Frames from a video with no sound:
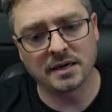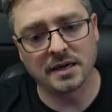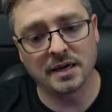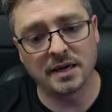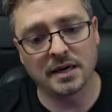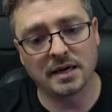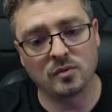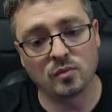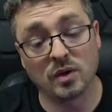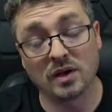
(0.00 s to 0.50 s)

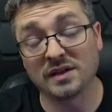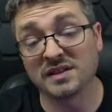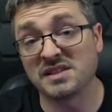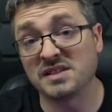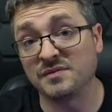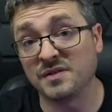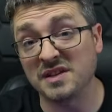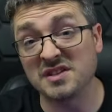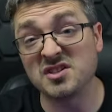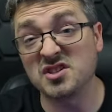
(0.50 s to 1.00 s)
and
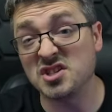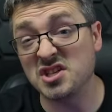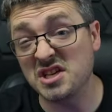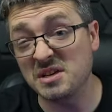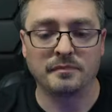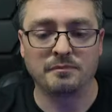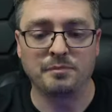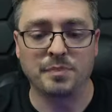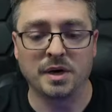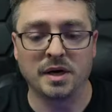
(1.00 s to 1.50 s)
relatively
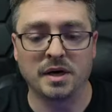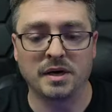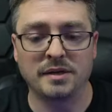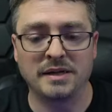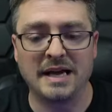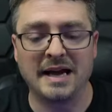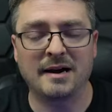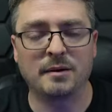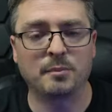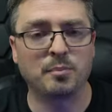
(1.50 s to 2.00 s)
cheap, but
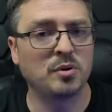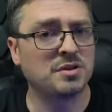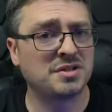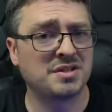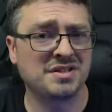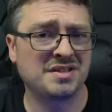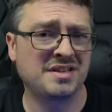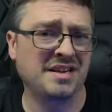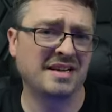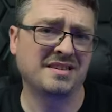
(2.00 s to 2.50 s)
the output's
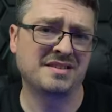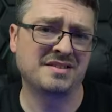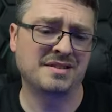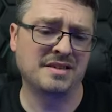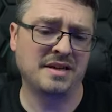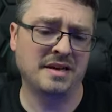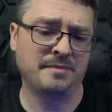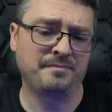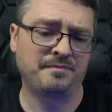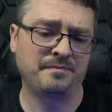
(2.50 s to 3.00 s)
just not the
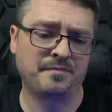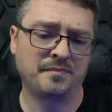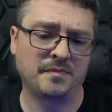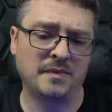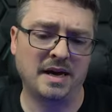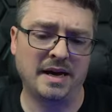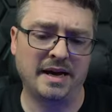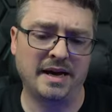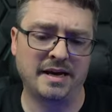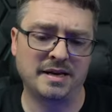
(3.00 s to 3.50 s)
same
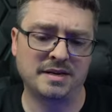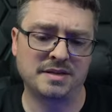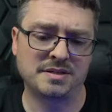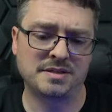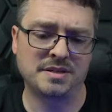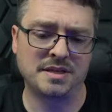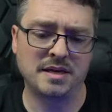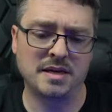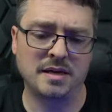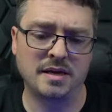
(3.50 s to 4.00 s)

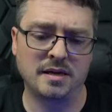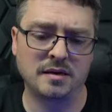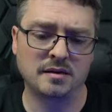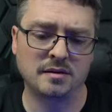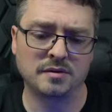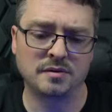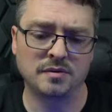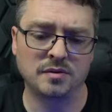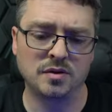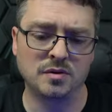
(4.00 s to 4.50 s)
as the
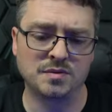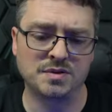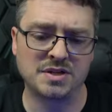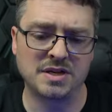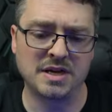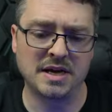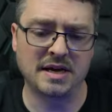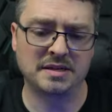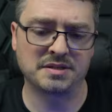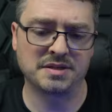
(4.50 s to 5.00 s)

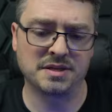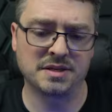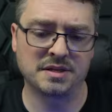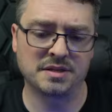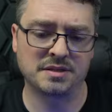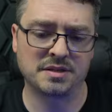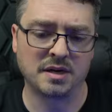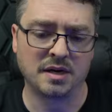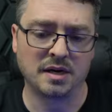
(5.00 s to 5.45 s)
UCS is.